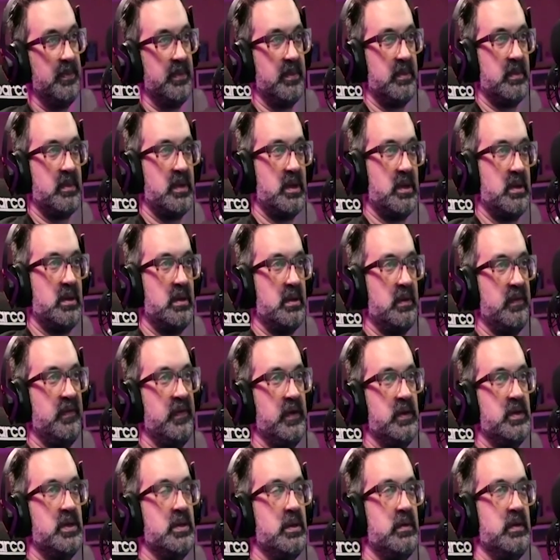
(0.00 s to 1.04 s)
called
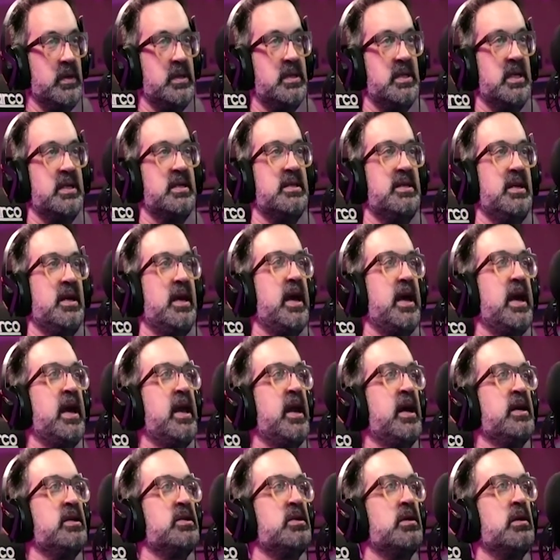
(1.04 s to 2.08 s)
Fusion three sixty, and I
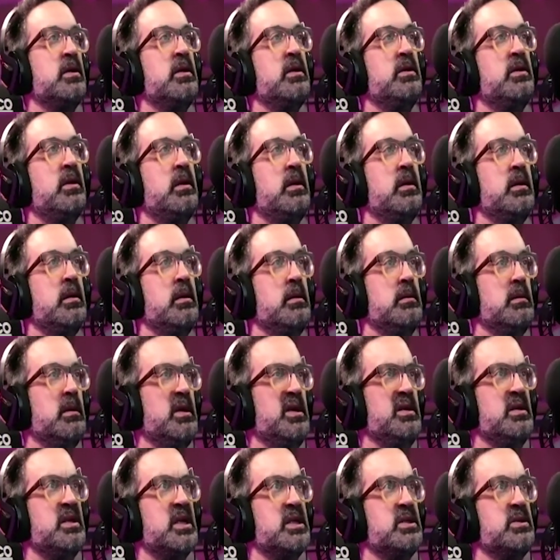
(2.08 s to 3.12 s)
started to learn
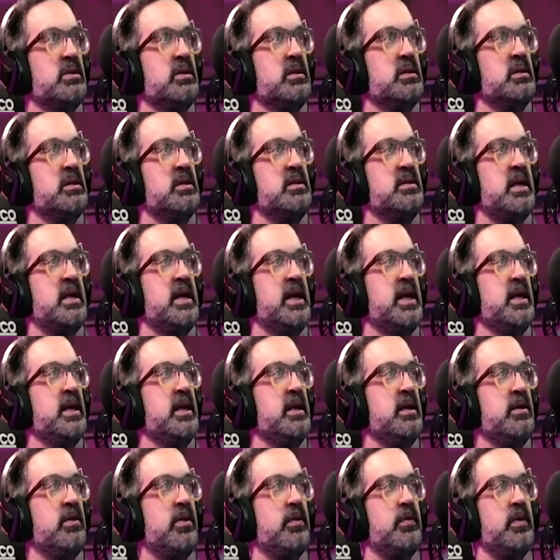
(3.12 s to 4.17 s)
industrial design in
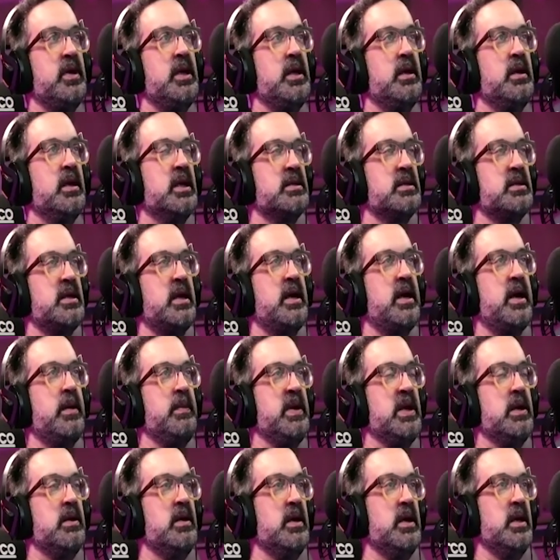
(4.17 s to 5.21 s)
three, because I, I
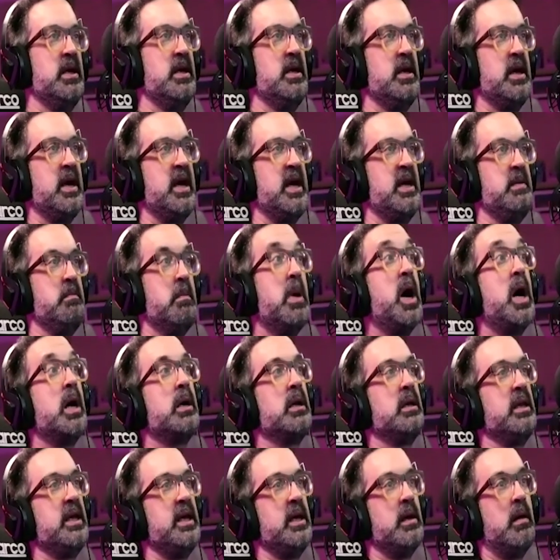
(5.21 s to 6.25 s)
mean, and
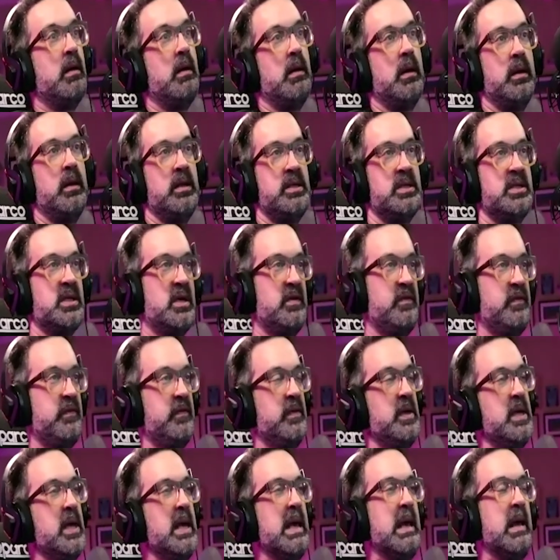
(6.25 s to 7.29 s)
modeling all the stuff.
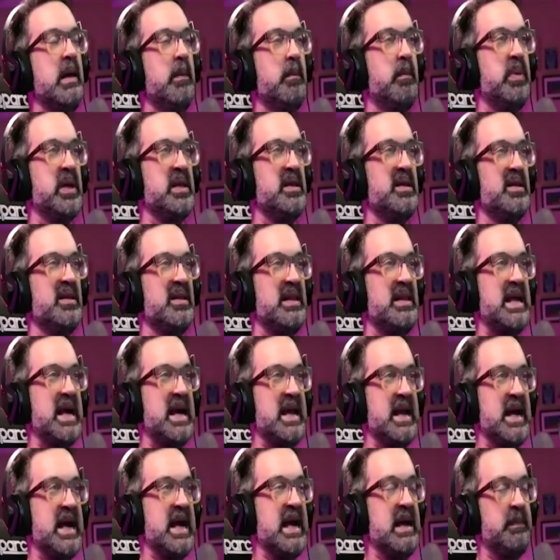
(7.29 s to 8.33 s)
But that
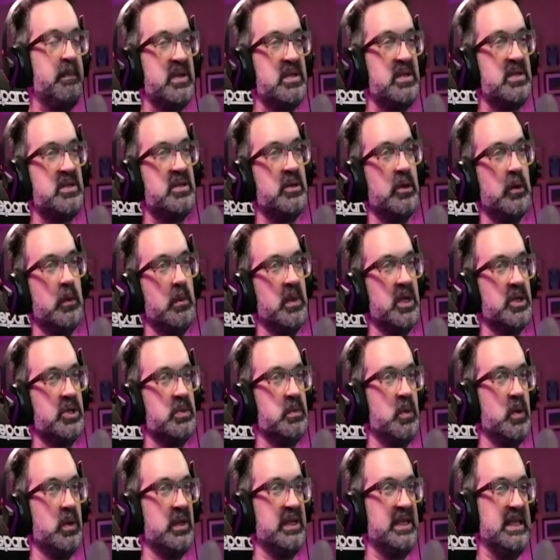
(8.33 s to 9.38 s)
app is so much
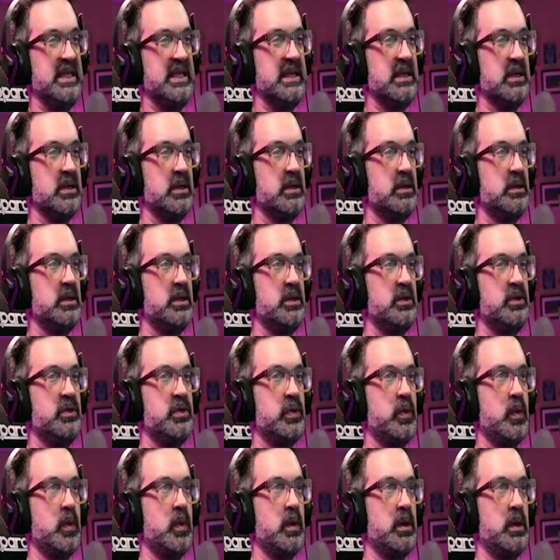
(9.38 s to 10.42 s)
more geared
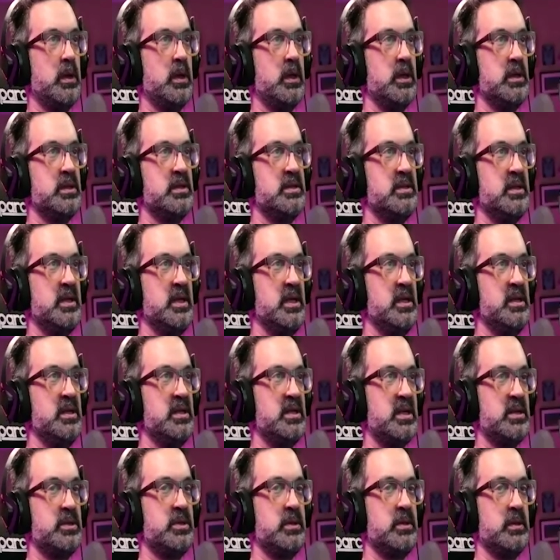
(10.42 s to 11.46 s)
towards
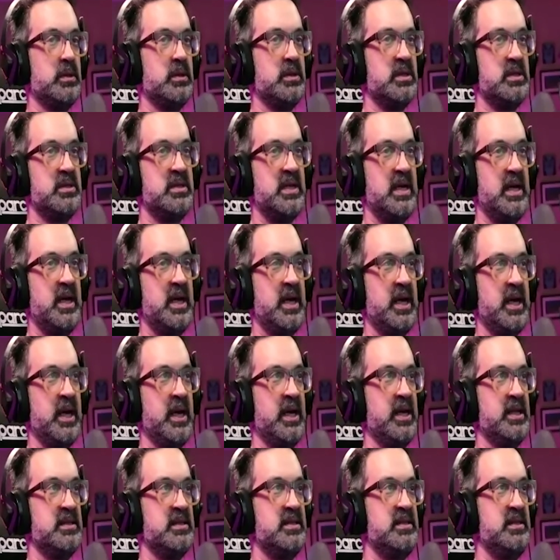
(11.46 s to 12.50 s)
industrial design
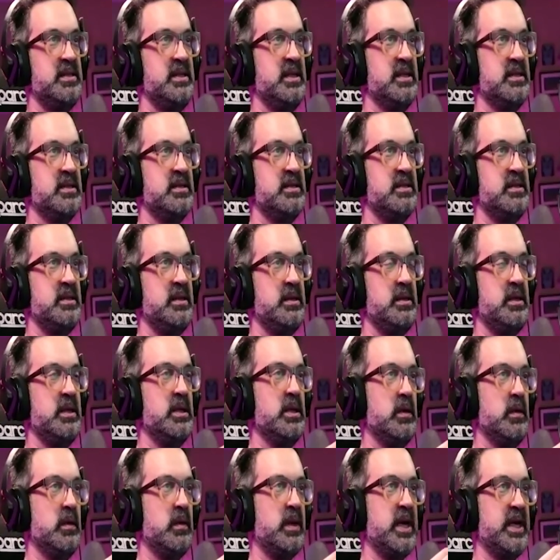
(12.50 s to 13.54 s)
and C N C, you know, like